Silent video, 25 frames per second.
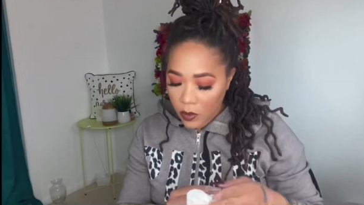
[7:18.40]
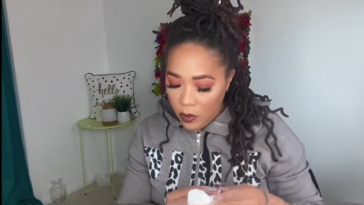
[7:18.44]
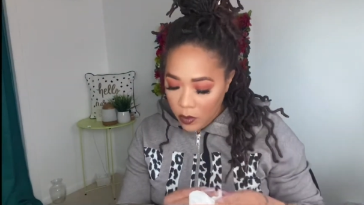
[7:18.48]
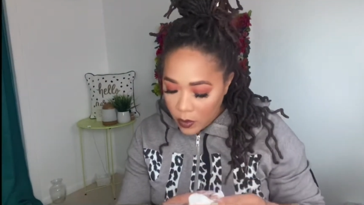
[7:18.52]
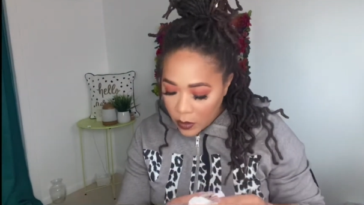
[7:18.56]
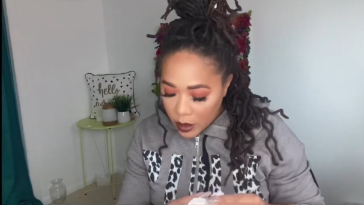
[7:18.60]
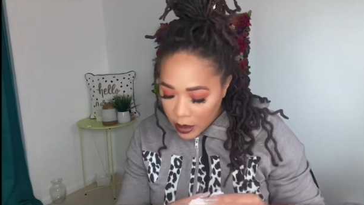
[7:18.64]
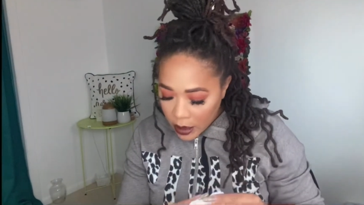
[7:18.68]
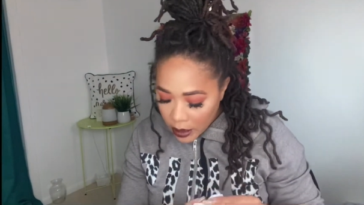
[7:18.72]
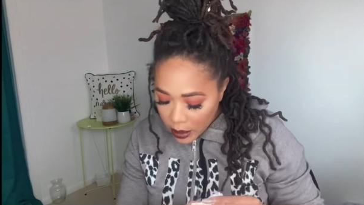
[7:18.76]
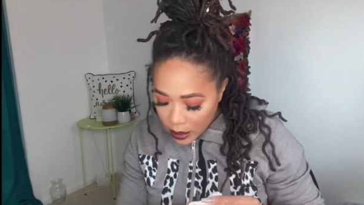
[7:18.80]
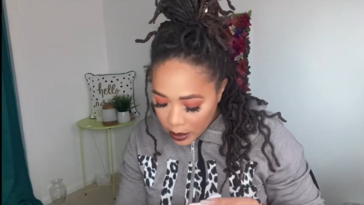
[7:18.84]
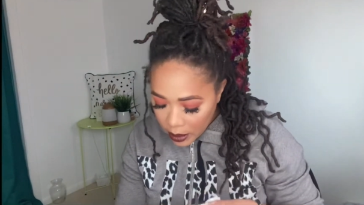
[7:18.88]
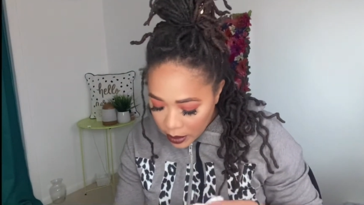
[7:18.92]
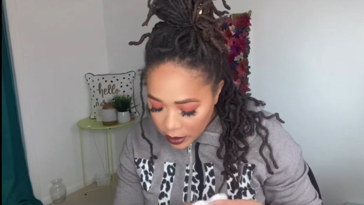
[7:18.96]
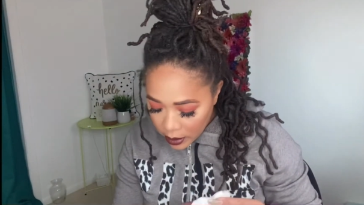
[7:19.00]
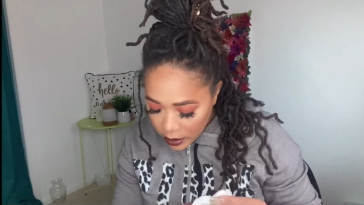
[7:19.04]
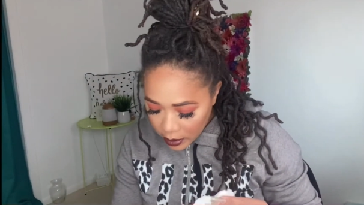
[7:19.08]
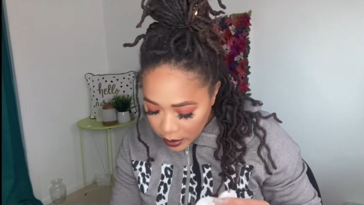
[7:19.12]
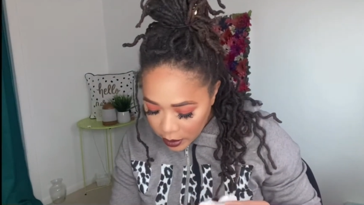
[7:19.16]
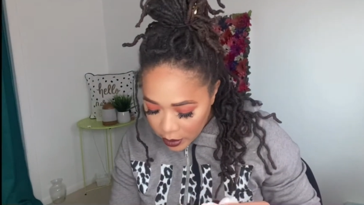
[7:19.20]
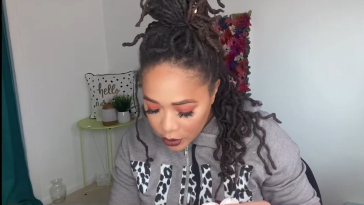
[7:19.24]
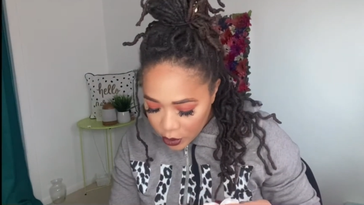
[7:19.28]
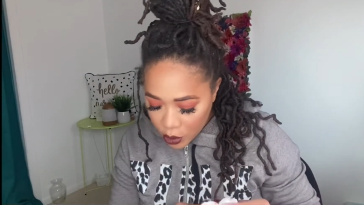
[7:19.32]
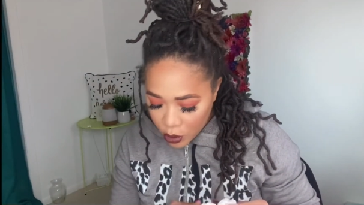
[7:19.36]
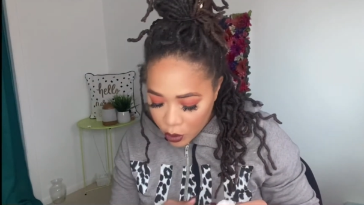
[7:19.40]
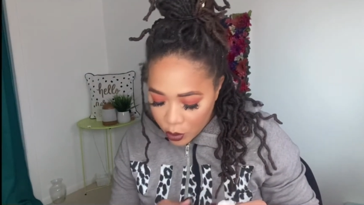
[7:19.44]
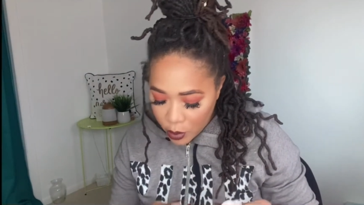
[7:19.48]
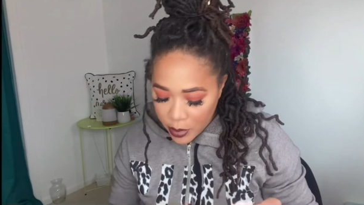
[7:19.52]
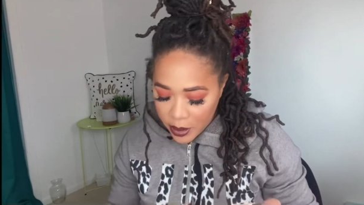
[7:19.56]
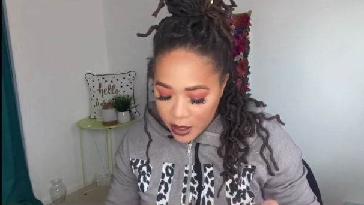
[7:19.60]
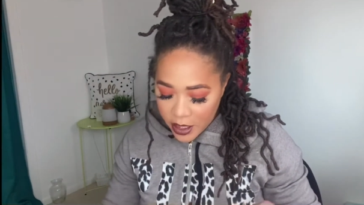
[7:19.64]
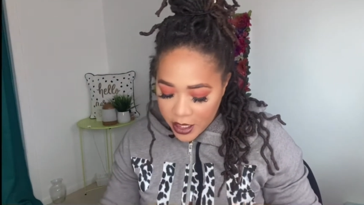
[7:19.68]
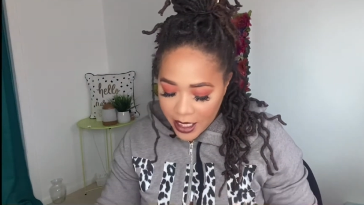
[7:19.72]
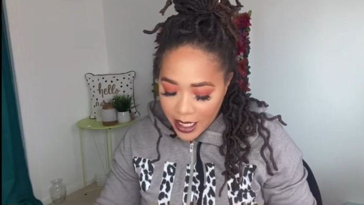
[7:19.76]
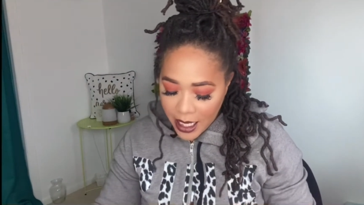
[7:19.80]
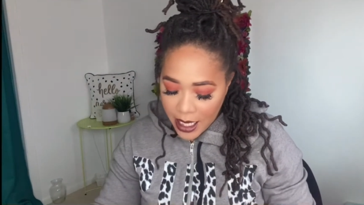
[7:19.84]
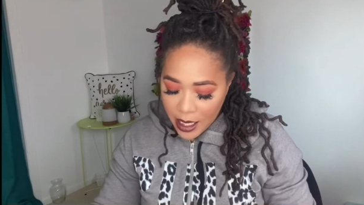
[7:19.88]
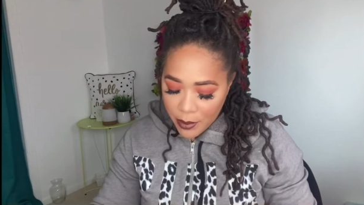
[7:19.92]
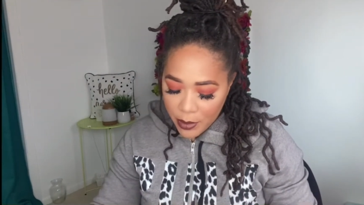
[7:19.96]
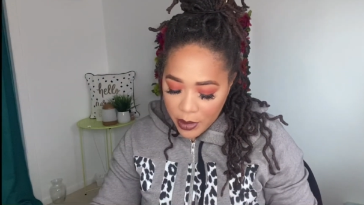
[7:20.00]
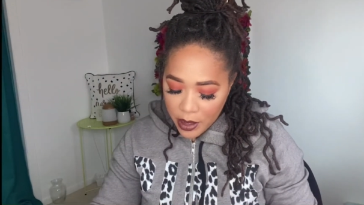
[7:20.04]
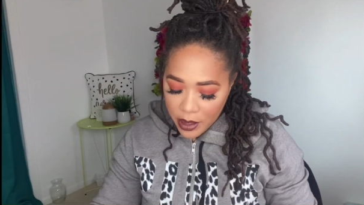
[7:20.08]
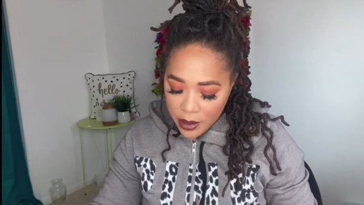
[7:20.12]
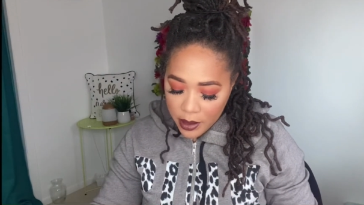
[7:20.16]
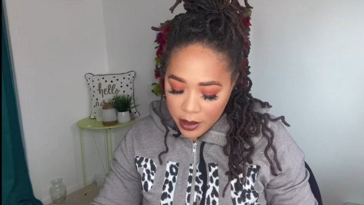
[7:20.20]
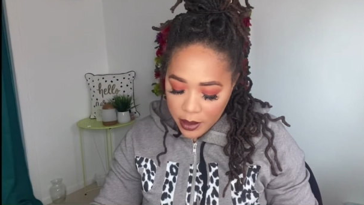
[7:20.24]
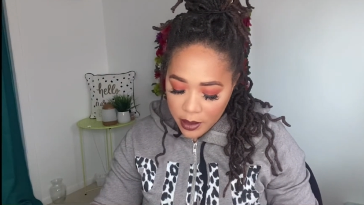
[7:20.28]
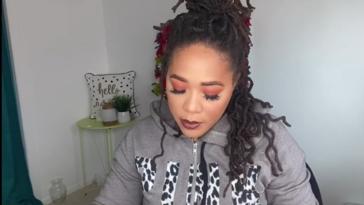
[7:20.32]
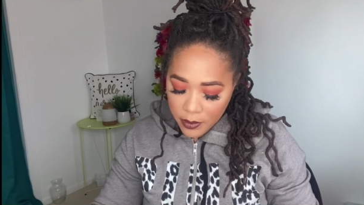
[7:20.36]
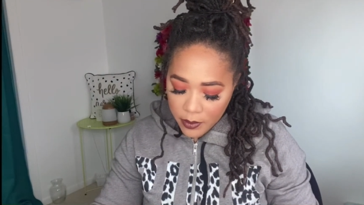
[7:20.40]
And let's do Pajamas.